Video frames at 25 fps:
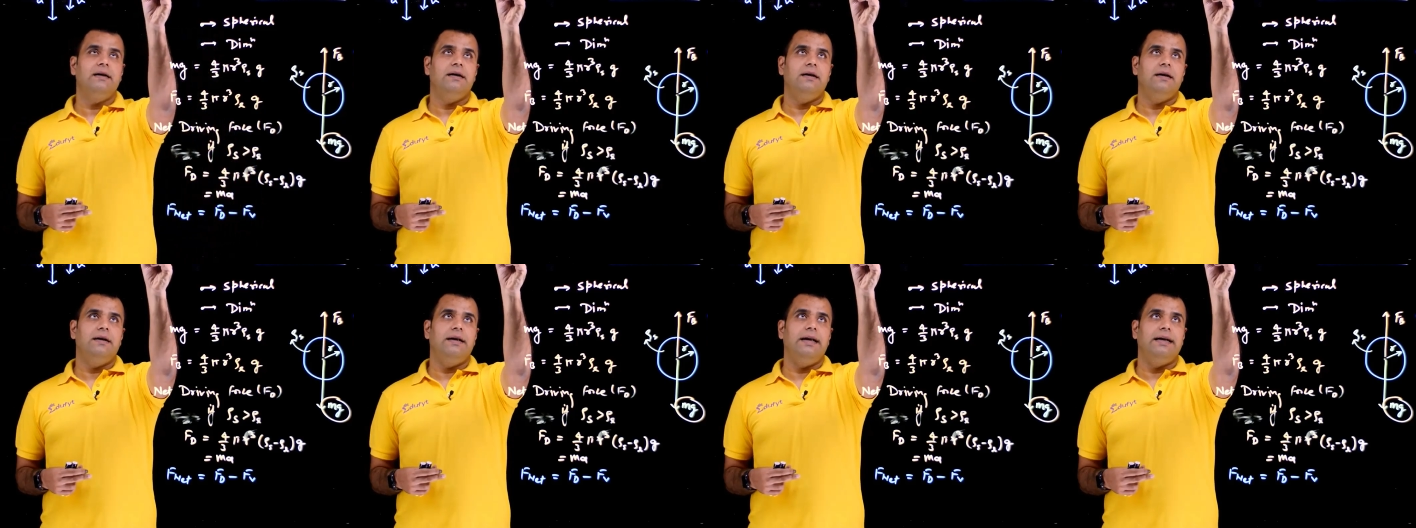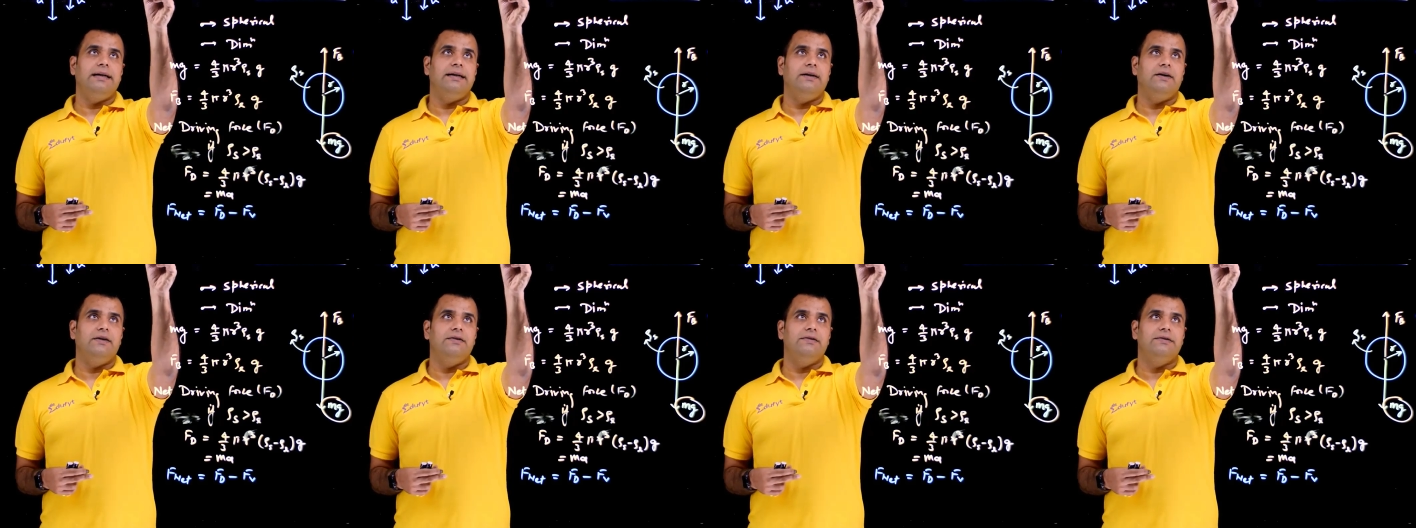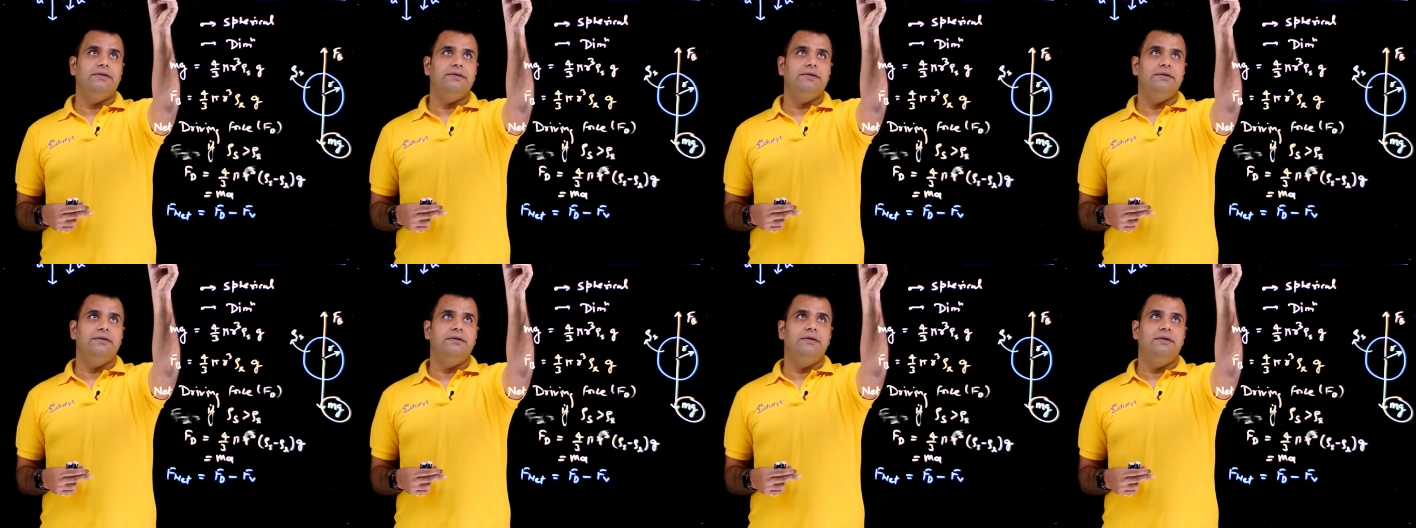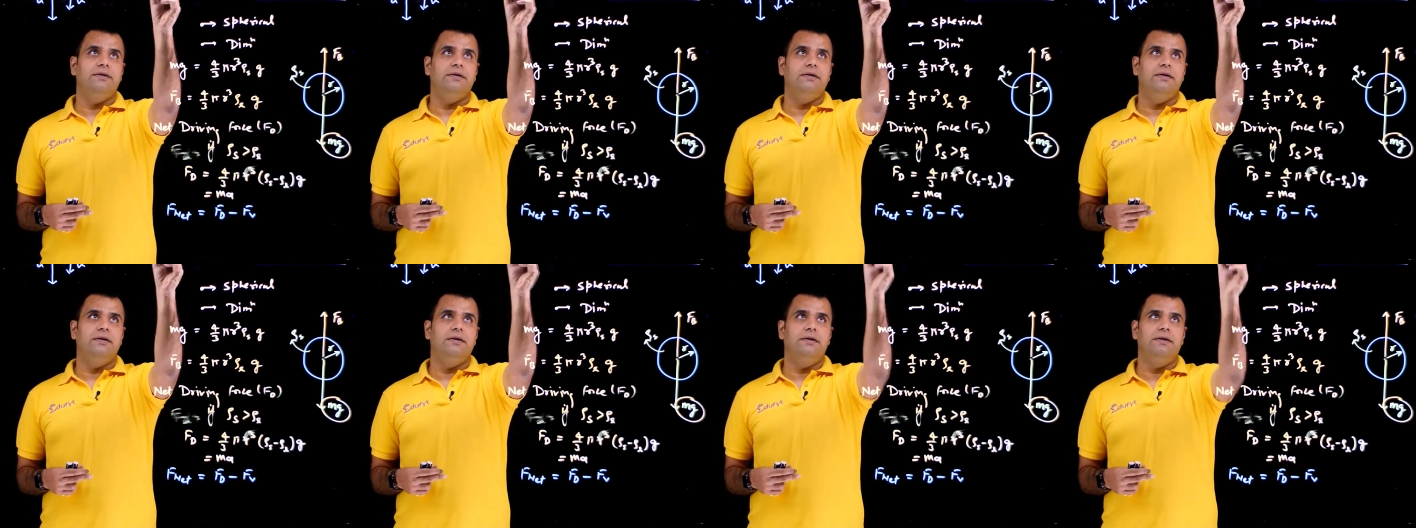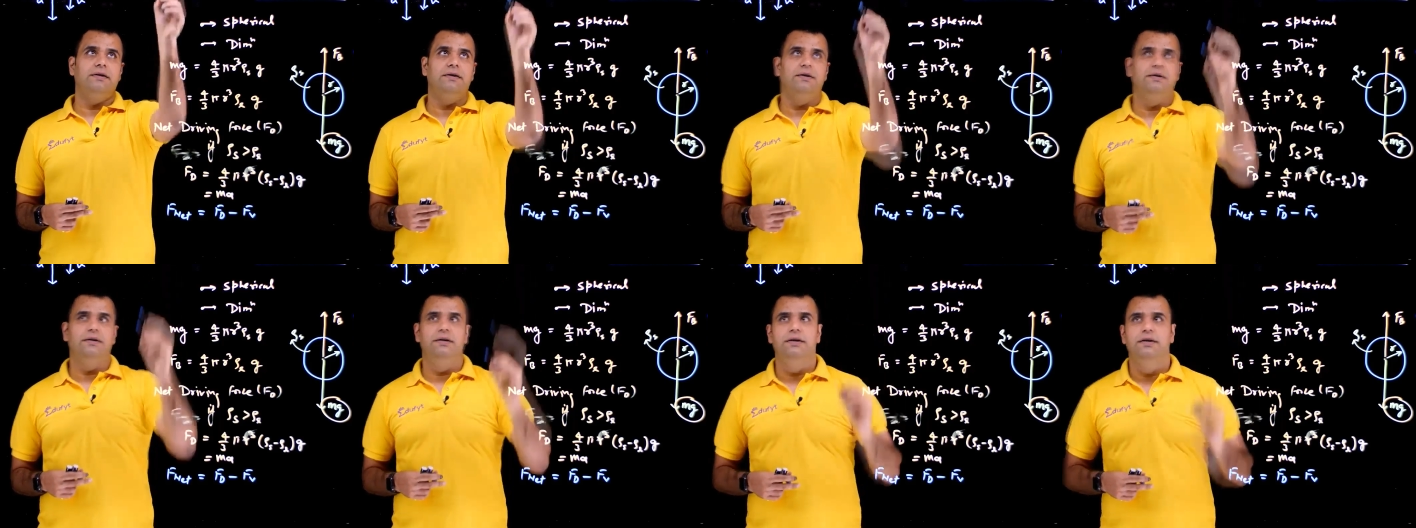net also.
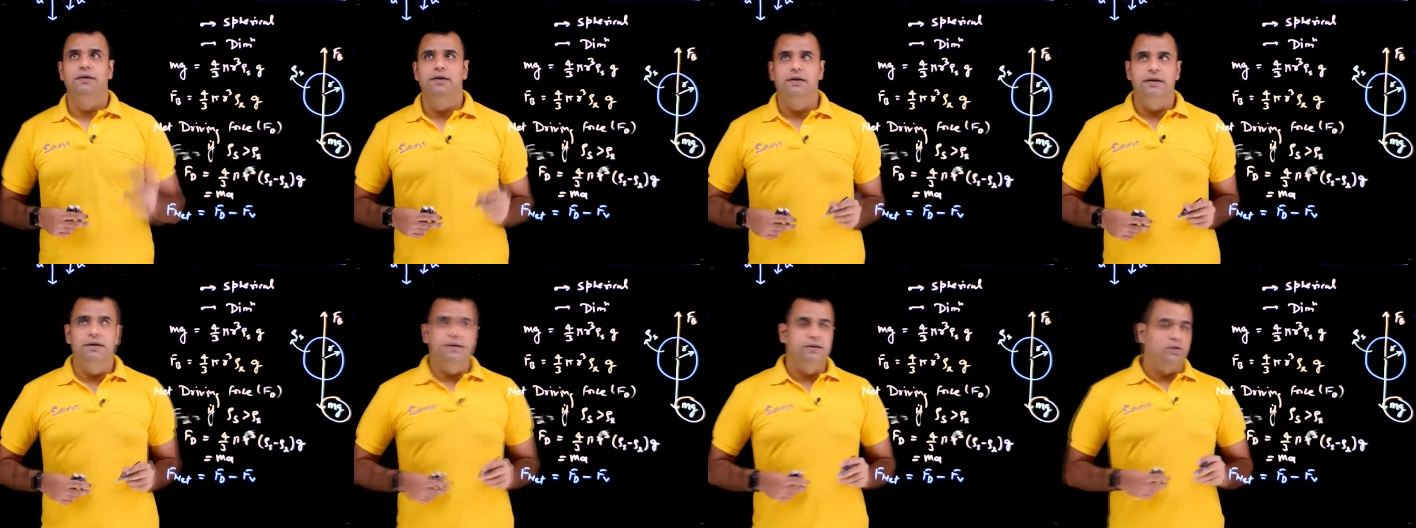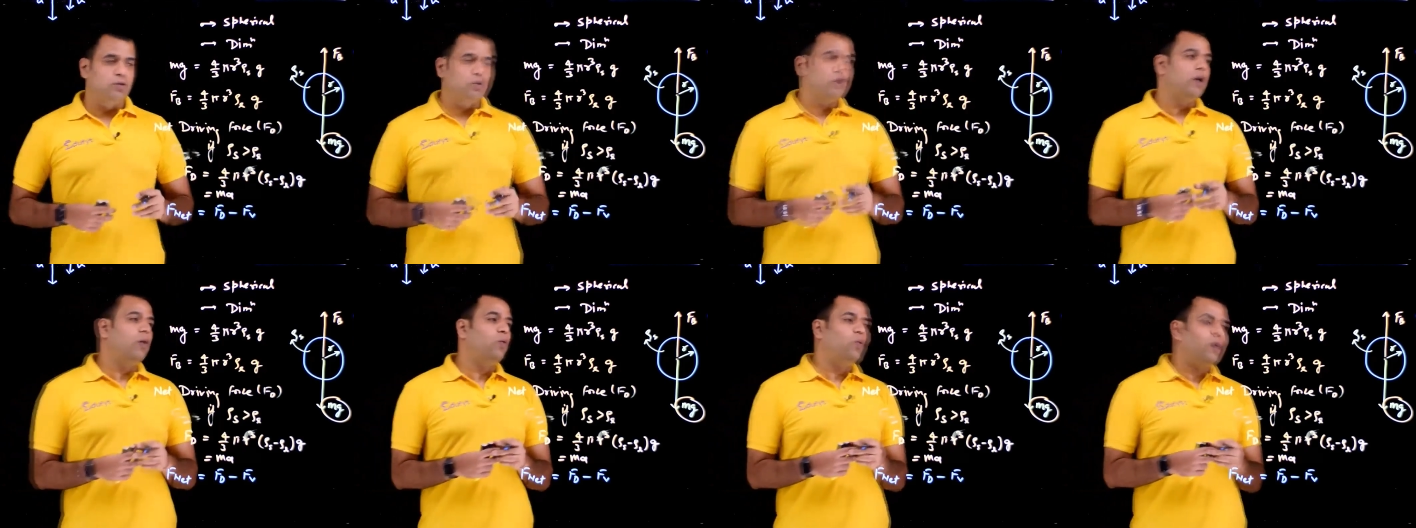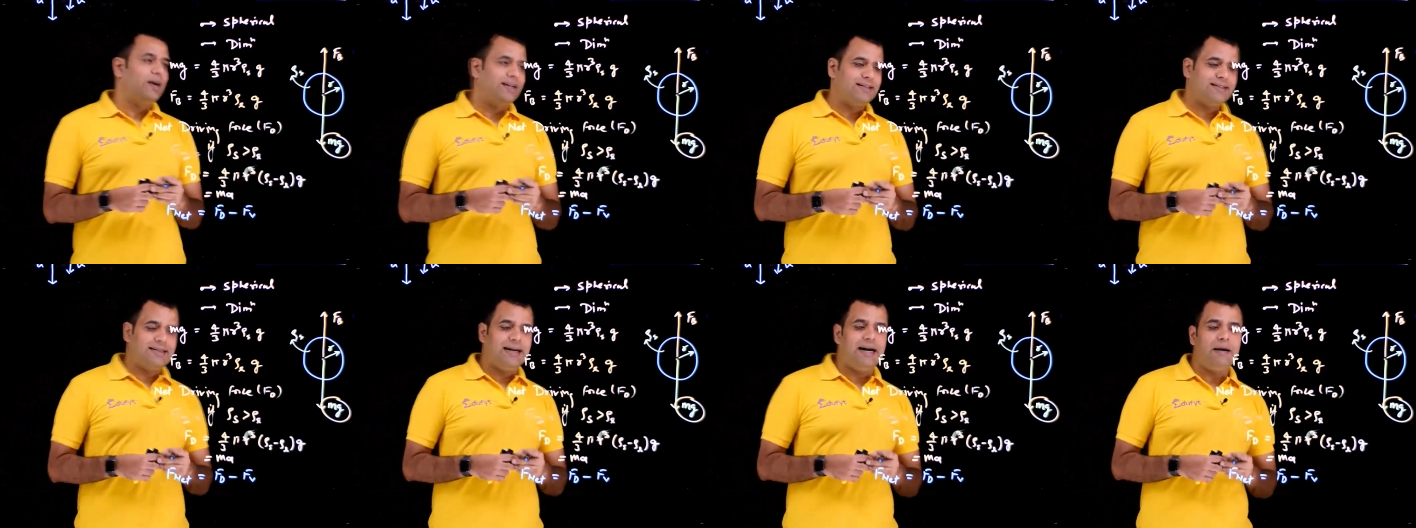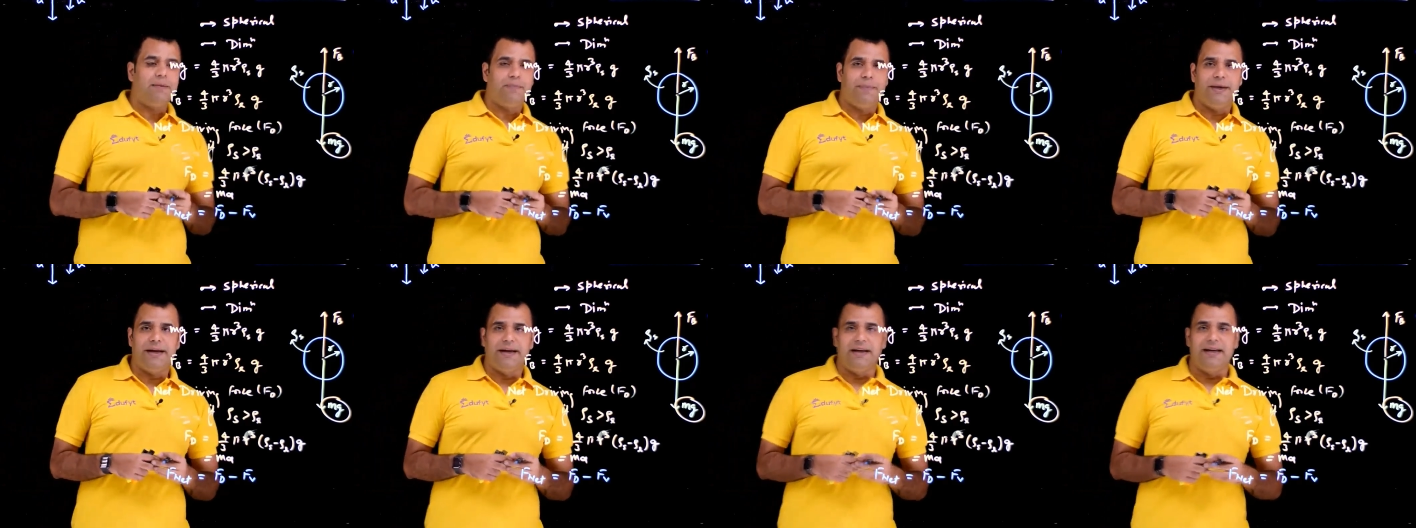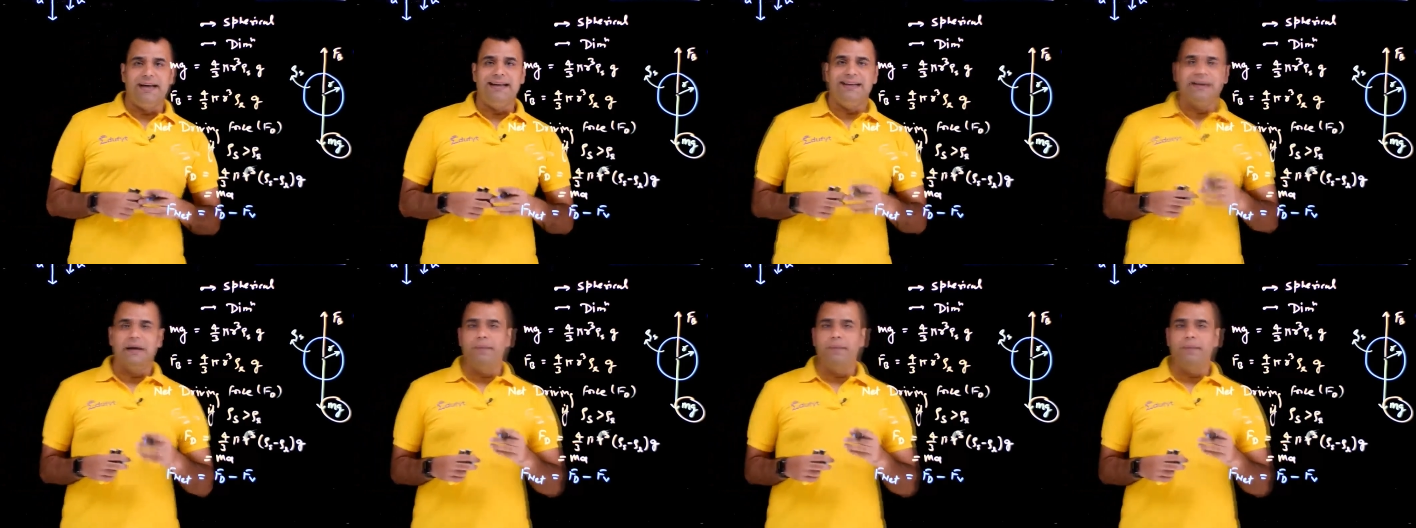So now what is happening? In the